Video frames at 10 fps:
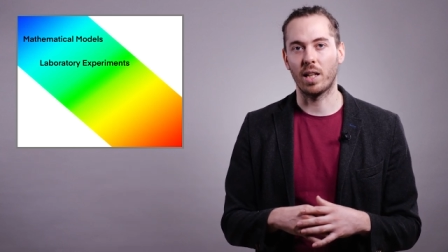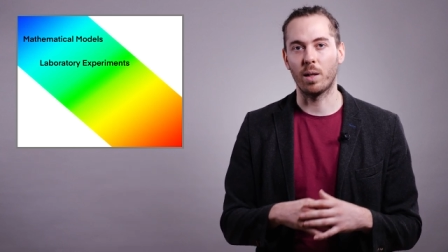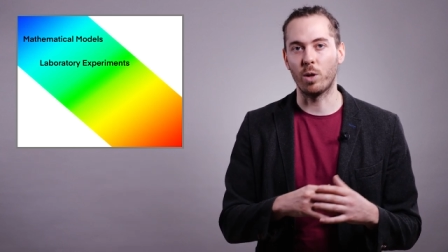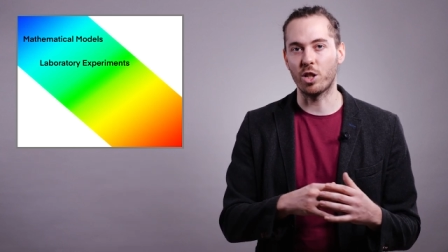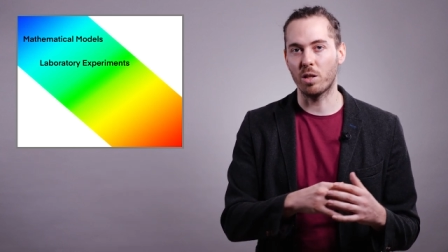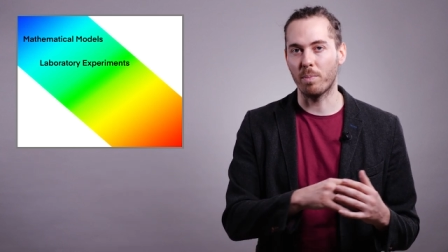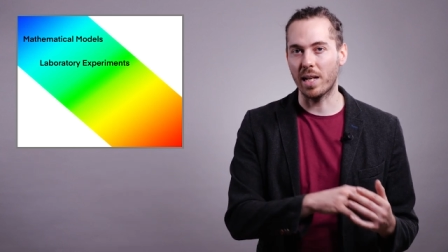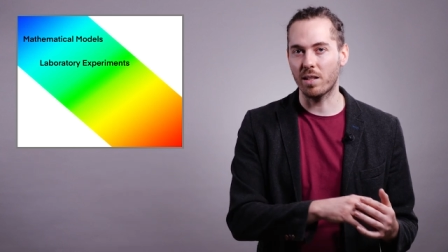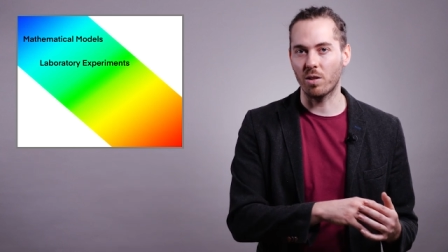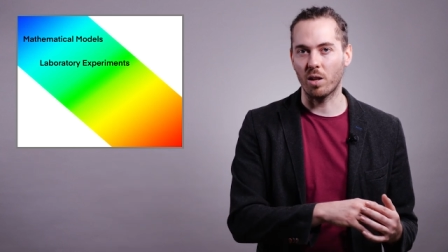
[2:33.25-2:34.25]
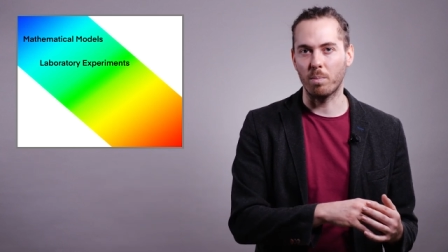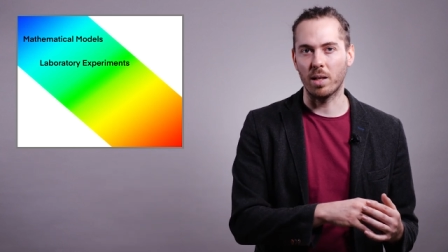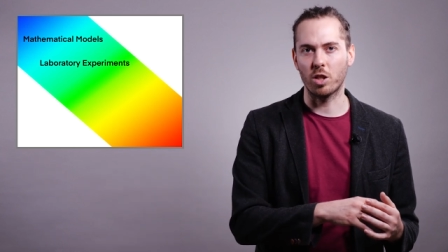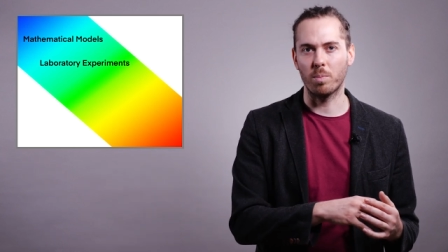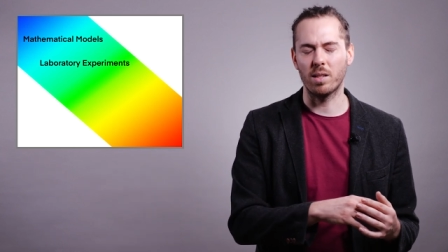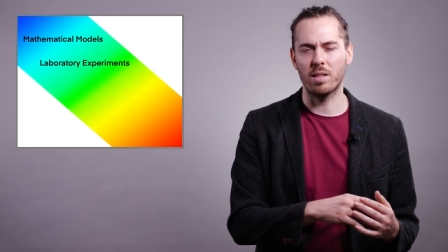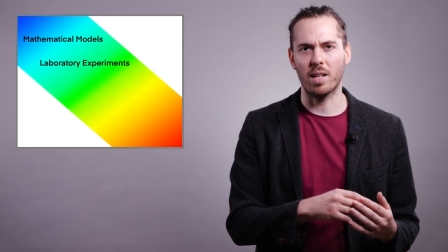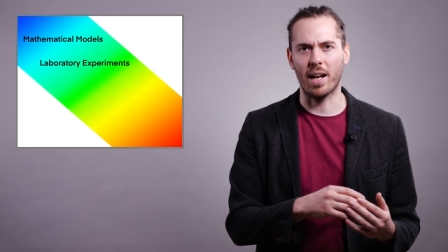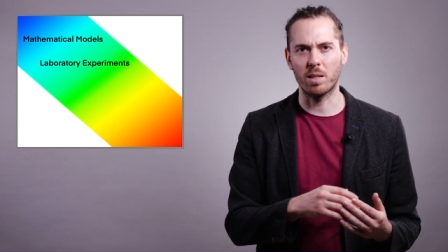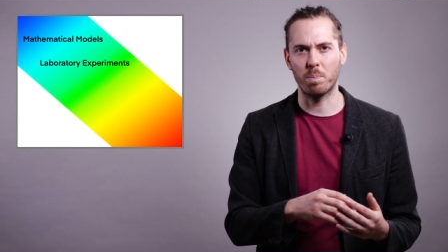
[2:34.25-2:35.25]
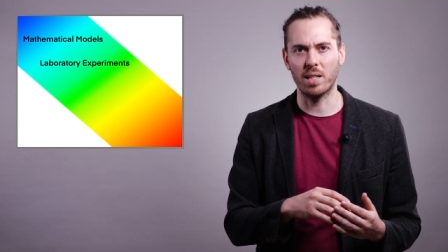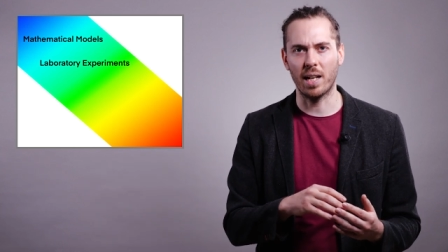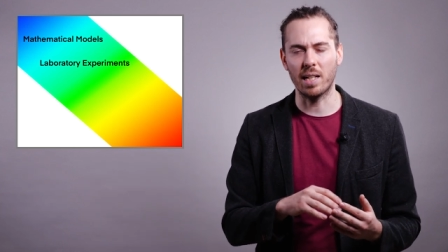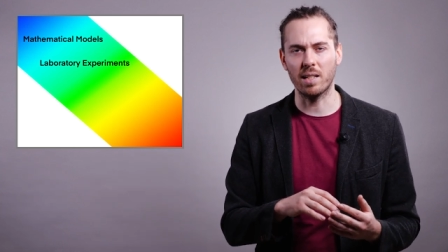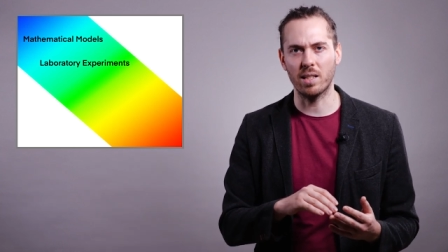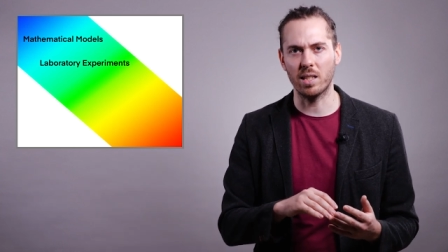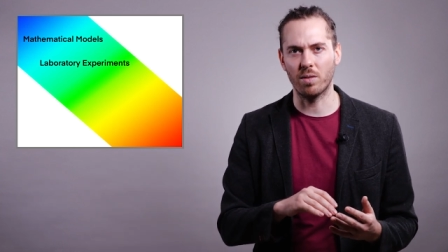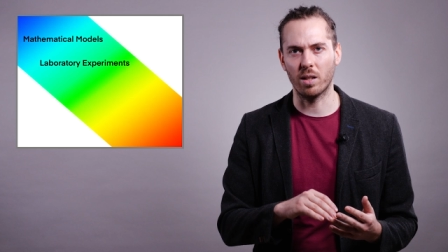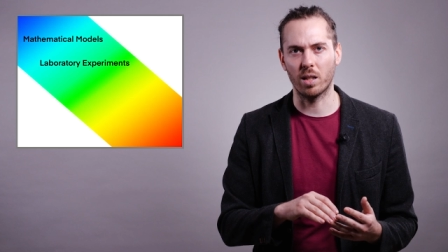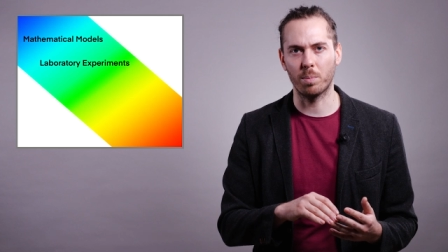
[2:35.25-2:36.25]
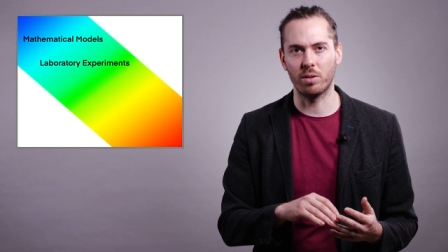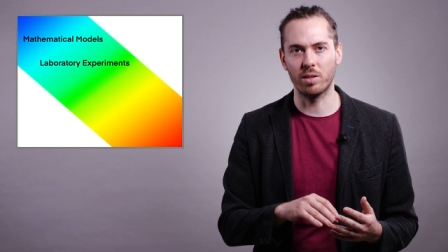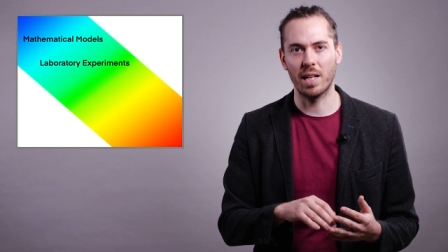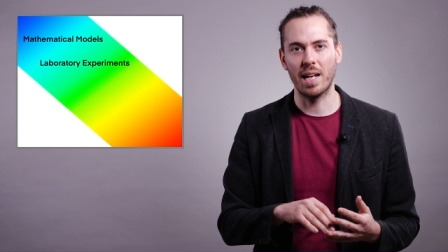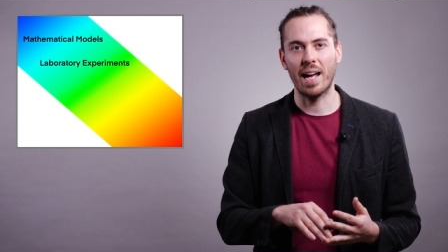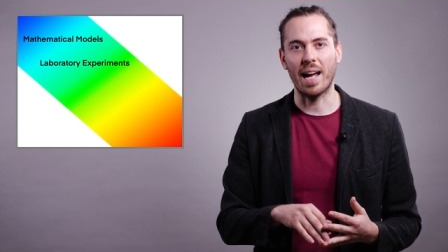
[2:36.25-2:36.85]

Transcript: in which to make certain measurements as pertaining to these variables